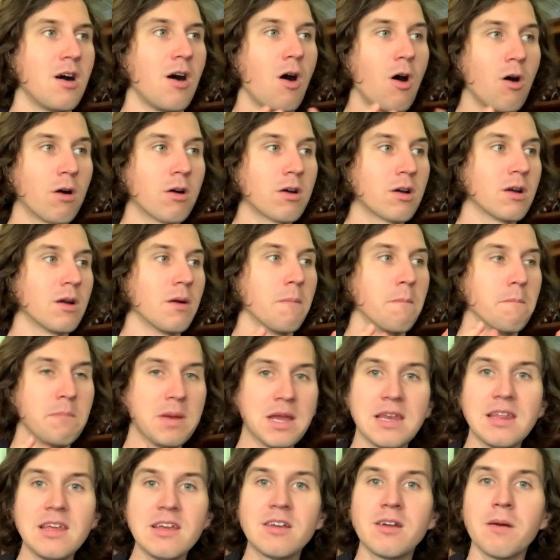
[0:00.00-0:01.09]
are
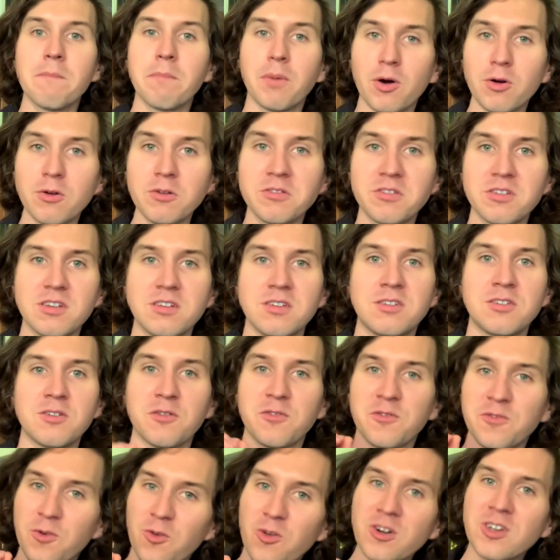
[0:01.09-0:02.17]
mini compulses
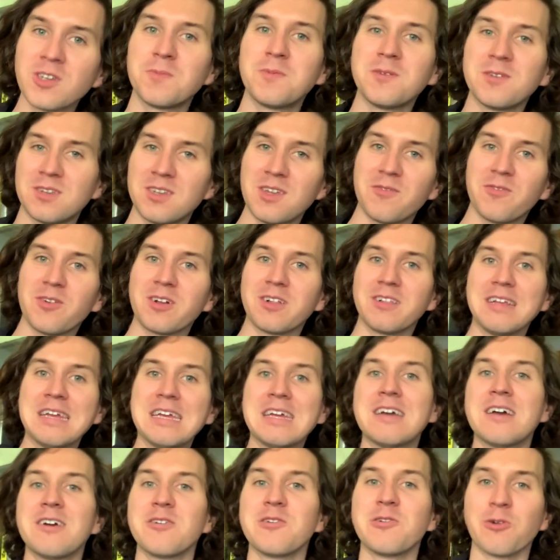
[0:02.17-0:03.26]
for
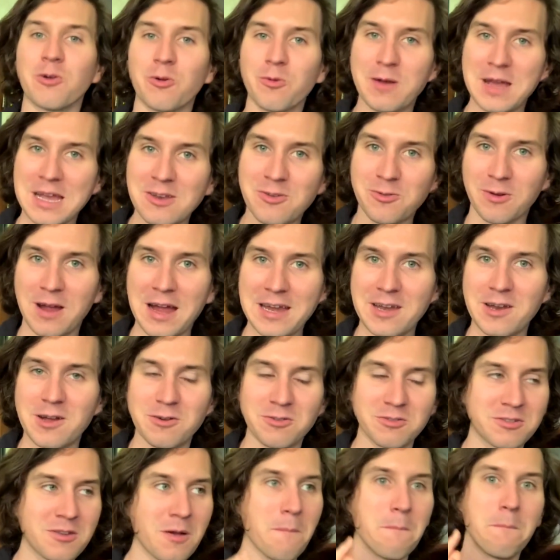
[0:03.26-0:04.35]
specifically your Winged
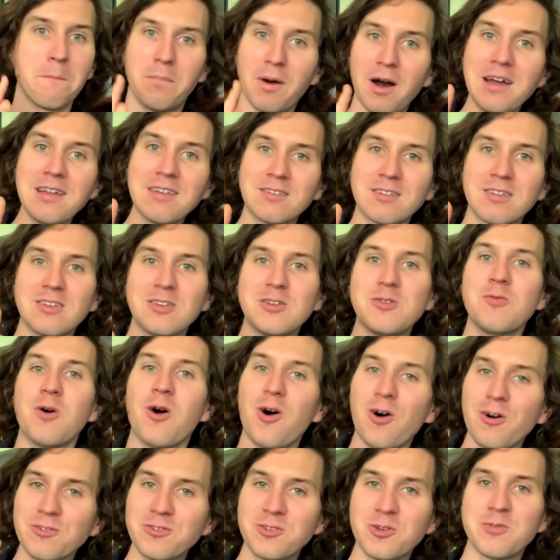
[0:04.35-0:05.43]
Rhinos. But you
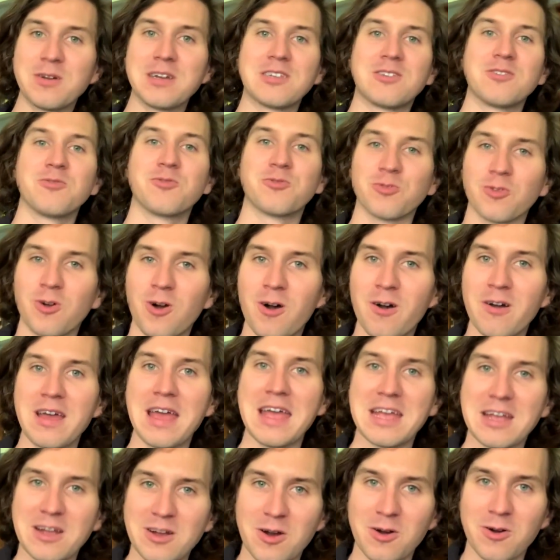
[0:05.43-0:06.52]
also get to draw
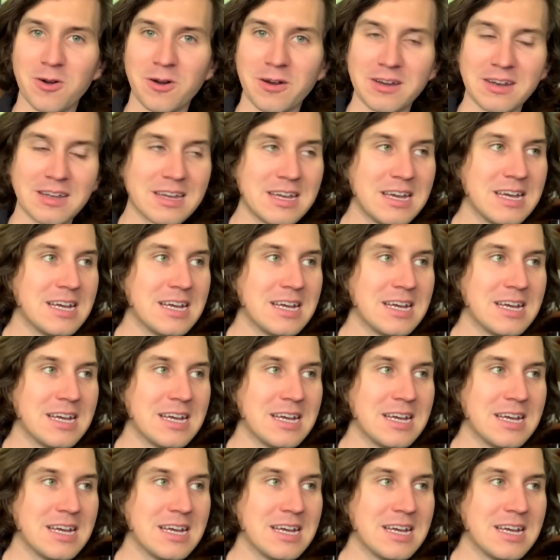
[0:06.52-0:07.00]
a card.